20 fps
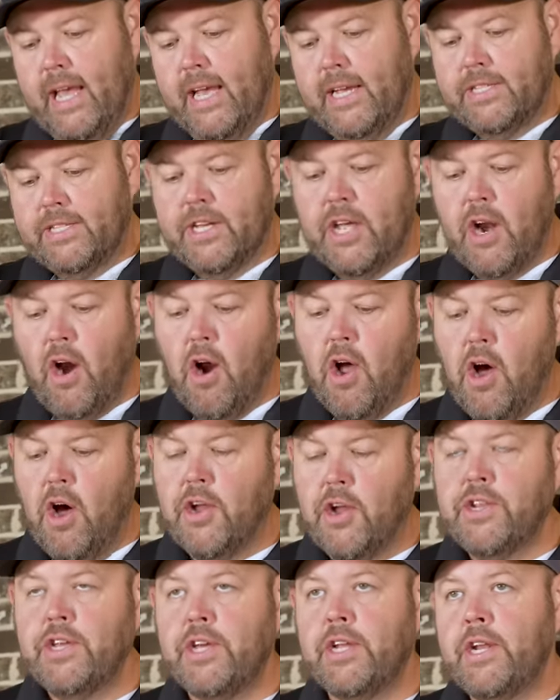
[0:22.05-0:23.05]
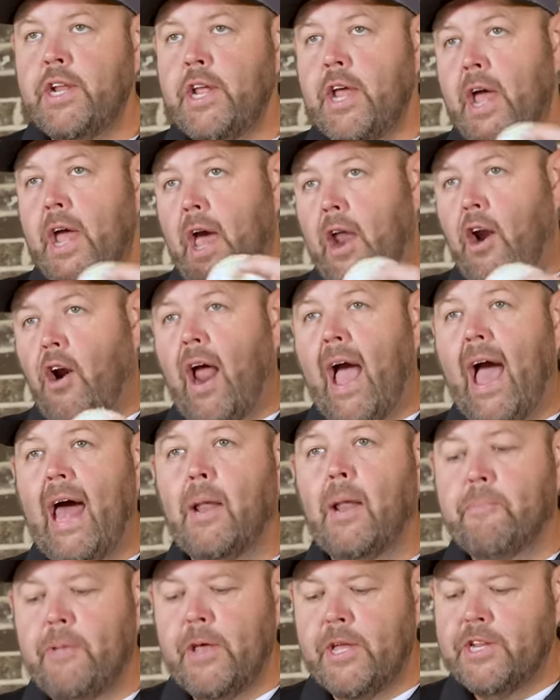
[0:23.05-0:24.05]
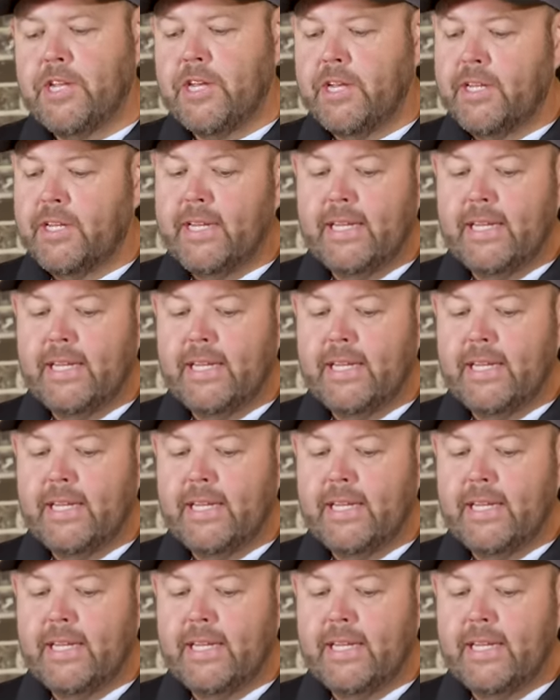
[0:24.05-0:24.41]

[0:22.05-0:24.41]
is get our onion and our jalapeno